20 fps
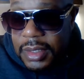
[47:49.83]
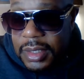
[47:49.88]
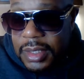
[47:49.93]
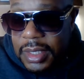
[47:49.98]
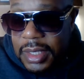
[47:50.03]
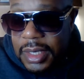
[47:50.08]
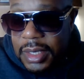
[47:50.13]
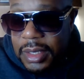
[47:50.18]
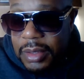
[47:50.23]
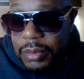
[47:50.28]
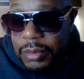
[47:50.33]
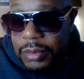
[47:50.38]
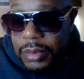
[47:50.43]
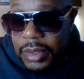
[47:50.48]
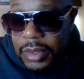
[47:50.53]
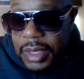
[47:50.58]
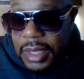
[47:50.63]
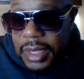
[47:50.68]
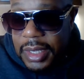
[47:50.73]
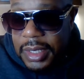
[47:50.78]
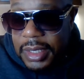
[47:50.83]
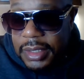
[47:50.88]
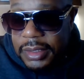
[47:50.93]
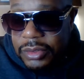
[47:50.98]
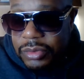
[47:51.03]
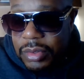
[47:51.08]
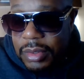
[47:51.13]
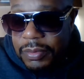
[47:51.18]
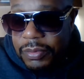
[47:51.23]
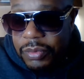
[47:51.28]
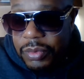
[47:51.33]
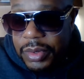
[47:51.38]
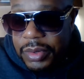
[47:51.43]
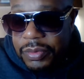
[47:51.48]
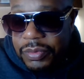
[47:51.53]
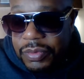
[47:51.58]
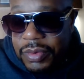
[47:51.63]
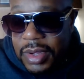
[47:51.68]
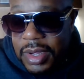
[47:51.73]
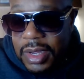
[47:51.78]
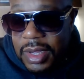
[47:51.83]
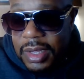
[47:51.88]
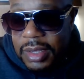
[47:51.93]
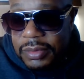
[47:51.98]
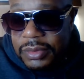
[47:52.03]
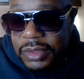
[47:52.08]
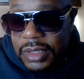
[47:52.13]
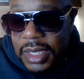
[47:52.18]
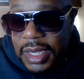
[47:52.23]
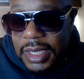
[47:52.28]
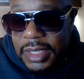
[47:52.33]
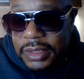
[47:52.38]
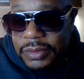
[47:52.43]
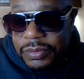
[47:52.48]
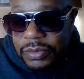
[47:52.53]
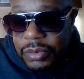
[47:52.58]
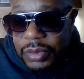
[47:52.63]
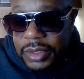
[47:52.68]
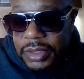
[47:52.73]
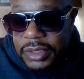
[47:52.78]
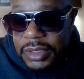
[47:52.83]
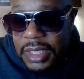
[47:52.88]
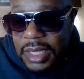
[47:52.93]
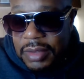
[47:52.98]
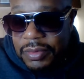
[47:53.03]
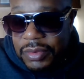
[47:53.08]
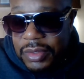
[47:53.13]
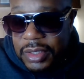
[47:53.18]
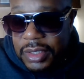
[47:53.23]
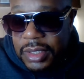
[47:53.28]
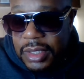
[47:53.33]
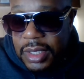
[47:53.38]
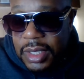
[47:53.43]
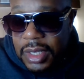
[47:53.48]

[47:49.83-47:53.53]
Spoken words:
Trump 45/47.